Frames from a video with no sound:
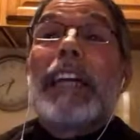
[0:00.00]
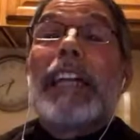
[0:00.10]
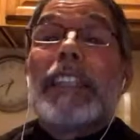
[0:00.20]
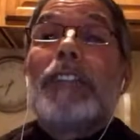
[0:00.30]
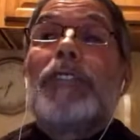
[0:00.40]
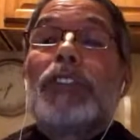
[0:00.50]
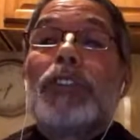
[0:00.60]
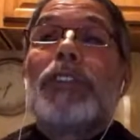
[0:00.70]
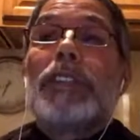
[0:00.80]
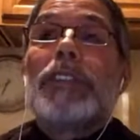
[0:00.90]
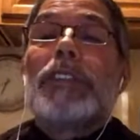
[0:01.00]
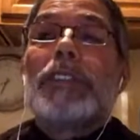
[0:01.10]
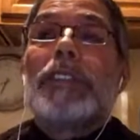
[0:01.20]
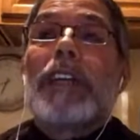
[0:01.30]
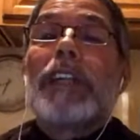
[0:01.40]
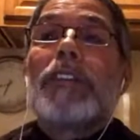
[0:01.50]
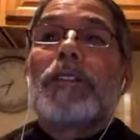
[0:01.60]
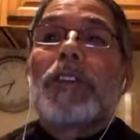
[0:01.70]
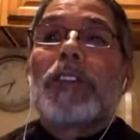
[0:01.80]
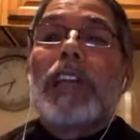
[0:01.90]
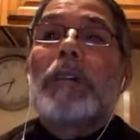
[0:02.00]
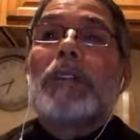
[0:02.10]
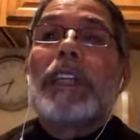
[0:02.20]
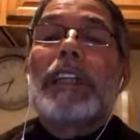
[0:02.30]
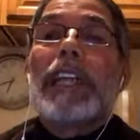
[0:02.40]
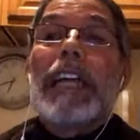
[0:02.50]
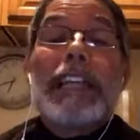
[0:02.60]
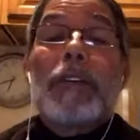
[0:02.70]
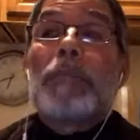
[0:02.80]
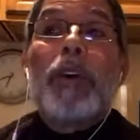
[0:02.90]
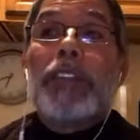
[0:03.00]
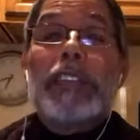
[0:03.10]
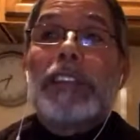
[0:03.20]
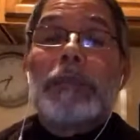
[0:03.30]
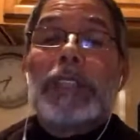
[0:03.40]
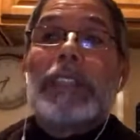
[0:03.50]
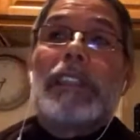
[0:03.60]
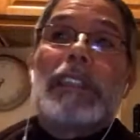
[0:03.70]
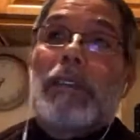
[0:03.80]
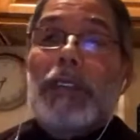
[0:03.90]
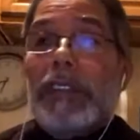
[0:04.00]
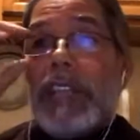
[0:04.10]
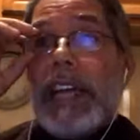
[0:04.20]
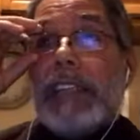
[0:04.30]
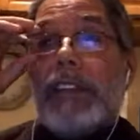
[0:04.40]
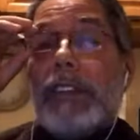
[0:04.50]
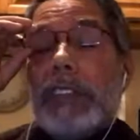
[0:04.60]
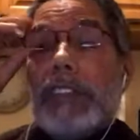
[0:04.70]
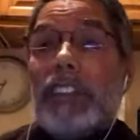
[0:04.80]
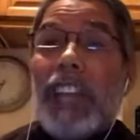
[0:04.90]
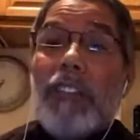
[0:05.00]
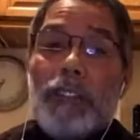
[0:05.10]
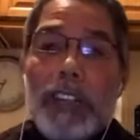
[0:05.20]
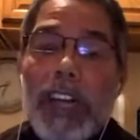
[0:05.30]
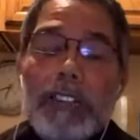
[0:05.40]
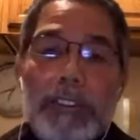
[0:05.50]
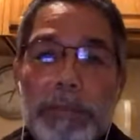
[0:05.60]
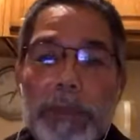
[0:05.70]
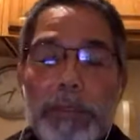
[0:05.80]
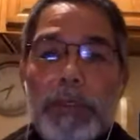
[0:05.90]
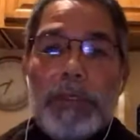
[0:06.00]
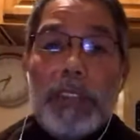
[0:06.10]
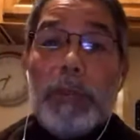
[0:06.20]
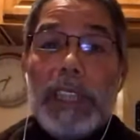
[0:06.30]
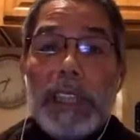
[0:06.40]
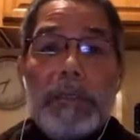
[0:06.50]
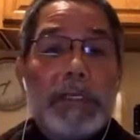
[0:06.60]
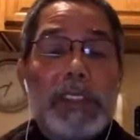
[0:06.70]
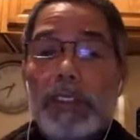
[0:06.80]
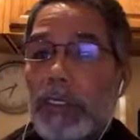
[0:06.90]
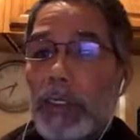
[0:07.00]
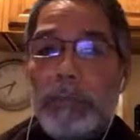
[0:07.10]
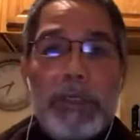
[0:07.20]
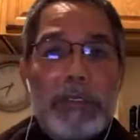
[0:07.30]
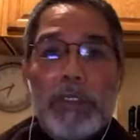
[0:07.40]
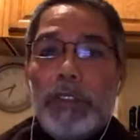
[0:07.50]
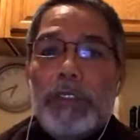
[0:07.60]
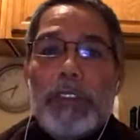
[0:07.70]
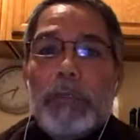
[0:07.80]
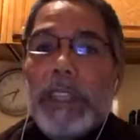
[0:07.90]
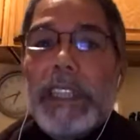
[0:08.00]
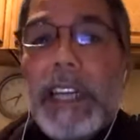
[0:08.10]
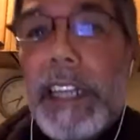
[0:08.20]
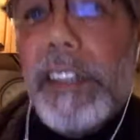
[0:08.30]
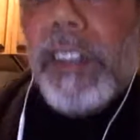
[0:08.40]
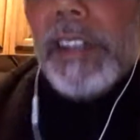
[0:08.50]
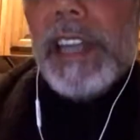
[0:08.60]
I did it for 2 years. The first time, and they were both intimate. There was like only several hundred people for the weekend, but still book rooms for the weekend and all